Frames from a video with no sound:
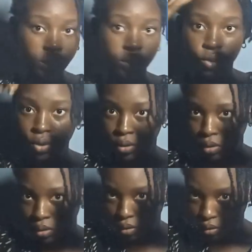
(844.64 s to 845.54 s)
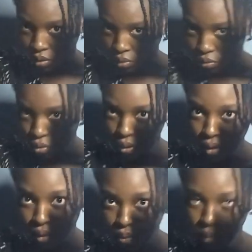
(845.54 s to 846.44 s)
Just this row and
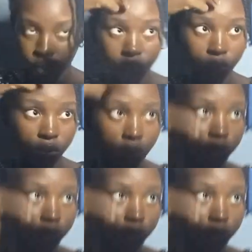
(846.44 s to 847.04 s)
then one other